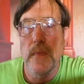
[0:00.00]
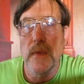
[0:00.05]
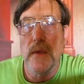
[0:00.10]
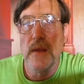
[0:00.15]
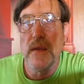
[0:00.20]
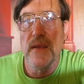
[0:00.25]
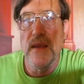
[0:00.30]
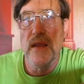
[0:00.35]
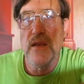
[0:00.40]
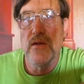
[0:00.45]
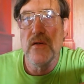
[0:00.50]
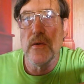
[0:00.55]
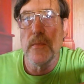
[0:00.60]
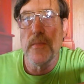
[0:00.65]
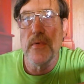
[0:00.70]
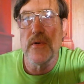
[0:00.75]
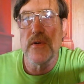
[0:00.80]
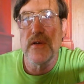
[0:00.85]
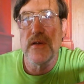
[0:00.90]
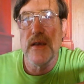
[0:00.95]
That's your
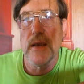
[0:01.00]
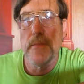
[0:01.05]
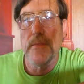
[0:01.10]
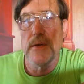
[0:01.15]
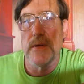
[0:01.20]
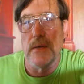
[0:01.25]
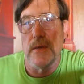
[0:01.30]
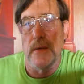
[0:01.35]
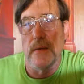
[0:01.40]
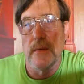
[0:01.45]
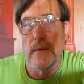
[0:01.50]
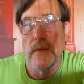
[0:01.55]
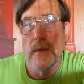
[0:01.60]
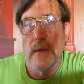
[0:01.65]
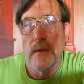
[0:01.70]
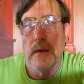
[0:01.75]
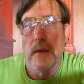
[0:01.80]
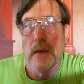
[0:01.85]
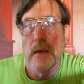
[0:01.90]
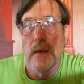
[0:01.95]
perception.
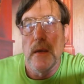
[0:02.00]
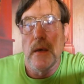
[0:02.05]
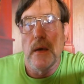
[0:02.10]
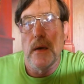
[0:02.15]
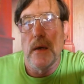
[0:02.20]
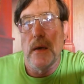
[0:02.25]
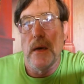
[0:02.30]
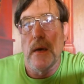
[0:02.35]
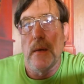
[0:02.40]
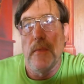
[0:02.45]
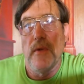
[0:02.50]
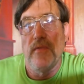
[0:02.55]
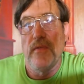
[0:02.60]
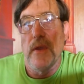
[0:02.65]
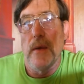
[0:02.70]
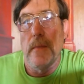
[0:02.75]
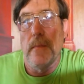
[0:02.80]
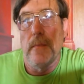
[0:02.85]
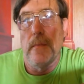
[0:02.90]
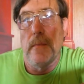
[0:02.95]

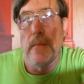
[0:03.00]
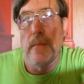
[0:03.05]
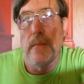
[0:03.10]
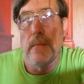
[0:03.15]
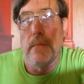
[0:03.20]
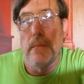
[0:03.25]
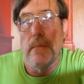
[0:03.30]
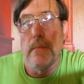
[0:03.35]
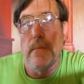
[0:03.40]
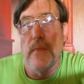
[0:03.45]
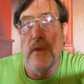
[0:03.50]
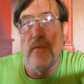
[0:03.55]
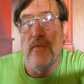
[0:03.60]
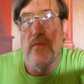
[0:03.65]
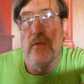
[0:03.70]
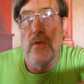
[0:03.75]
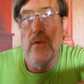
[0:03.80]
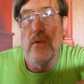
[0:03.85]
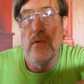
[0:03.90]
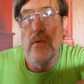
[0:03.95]

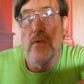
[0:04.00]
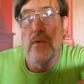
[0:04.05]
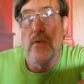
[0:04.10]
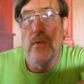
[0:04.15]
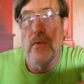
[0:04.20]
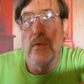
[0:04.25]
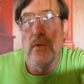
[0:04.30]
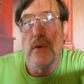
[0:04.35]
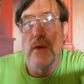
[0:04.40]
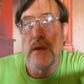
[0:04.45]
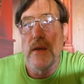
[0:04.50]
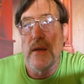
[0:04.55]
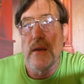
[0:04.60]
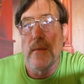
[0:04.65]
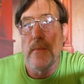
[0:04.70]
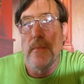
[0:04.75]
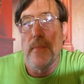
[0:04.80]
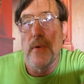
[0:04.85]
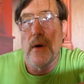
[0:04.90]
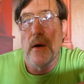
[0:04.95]
If you look at
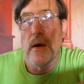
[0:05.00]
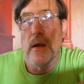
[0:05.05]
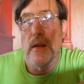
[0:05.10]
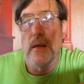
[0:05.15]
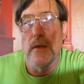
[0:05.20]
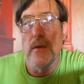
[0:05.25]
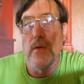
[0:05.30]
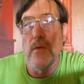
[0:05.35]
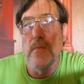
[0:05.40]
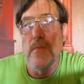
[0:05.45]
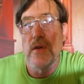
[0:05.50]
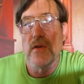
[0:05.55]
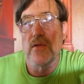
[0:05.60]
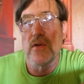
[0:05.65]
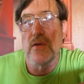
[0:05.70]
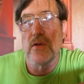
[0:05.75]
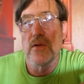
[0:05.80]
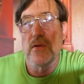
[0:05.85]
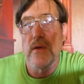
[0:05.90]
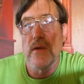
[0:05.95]
a ball and you miss
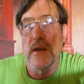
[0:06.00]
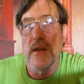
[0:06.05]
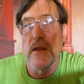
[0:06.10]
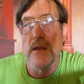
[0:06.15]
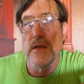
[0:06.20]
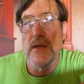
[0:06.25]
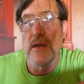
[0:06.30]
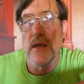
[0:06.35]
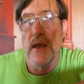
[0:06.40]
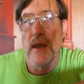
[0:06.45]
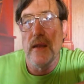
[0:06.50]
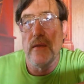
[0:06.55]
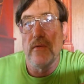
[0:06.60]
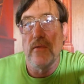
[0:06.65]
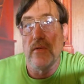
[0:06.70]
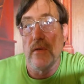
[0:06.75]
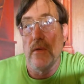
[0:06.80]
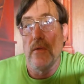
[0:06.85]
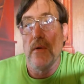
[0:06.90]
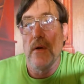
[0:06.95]
a straight in shot and
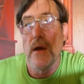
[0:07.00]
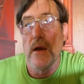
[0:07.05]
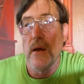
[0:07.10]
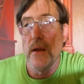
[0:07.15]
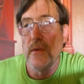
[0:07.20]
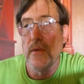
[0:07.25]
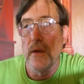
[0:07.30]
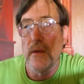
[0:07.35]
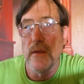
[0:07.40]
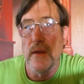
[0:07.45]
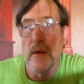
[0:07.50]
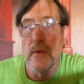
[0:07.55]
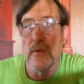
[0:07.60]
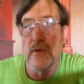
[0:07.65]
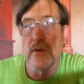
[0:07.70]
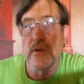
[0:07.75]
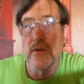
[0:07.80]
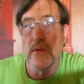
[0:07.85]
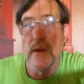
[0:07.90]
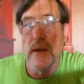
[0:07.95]
say, wow, I thought that was
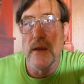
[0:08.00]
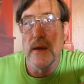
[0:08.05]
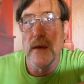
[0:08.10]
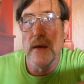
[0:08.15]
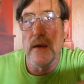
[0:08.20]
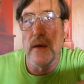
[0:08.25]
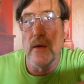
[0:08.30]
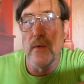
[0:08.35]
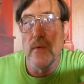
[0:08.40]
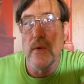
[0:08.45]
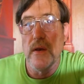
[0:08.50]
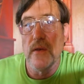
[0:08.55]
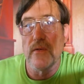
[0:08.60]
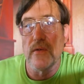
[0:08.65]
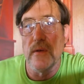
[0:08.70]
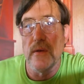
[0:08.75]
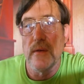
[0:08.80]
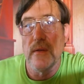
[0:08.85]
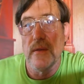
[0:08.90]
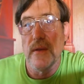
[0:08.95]
straight in, and it
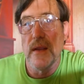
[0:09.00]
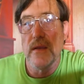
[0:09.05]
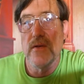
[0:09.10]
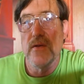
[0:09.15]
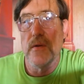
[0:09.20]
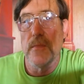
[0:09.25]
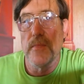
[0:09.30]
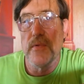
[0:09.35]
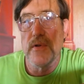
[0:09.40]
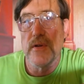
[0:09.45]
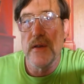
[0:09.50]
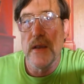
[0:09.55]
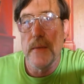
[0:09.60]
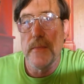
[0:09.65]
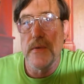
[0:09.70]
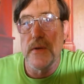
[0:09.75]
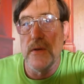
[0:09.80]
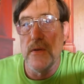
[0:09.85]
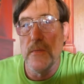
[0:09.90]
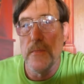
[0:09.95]
wasn't, that's your
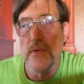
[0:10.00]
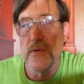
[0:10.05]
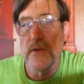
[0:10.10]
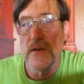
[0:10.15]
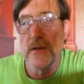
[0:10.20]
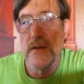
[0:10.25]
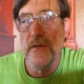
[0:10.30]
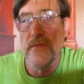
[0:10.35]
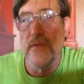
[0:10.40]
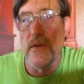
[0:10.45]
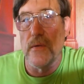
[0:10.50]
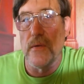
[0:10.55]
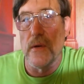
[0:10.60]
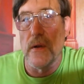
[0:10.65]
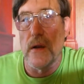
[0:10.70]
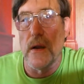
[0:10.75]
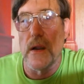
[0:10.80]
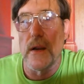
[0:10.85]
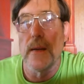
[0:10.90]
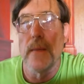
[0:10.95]
perception. You perceived it wrong.